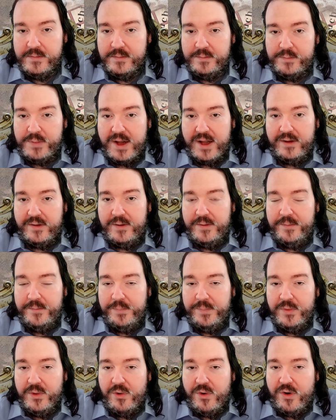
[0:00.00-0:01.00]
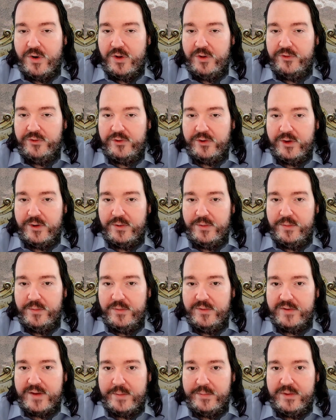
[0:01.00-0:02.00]
But also
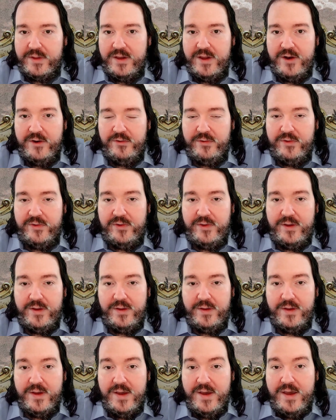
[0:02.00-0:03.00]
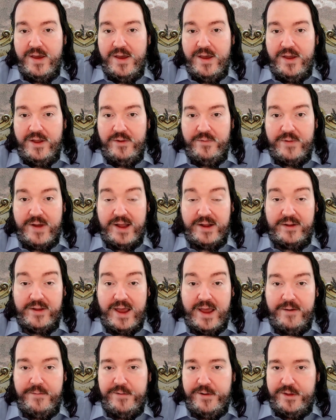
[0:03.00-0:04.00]
something interesting, in fact
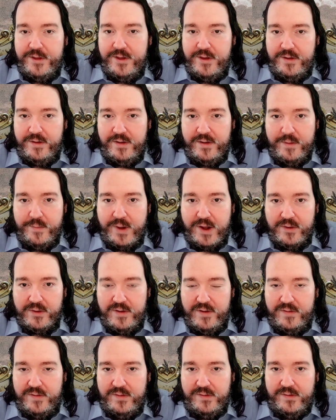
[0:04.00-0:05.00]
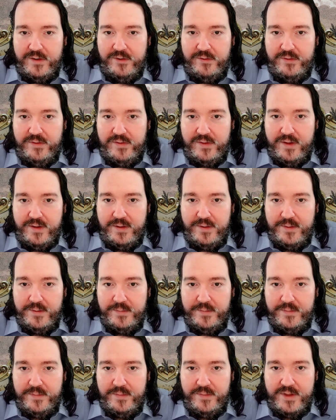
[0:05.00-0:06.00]
everything about this is interesting,
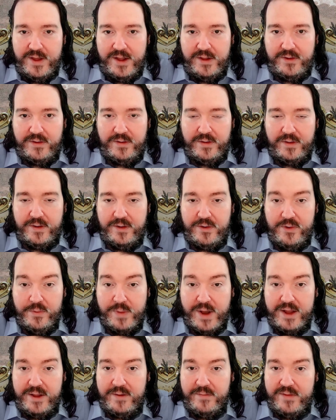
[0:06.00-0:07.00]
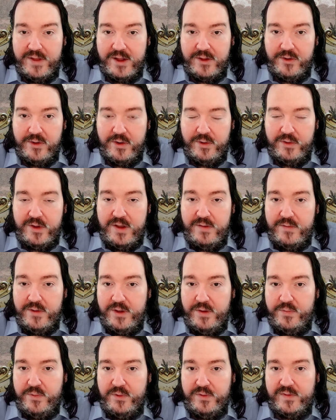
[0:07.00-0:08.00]
that you might have not known,
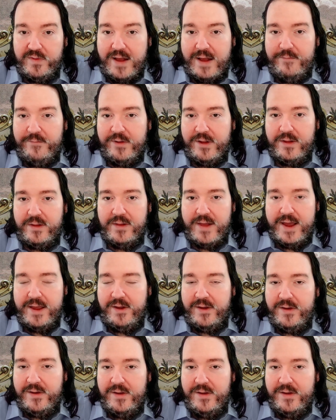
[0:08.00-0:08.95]
even if you somewhat like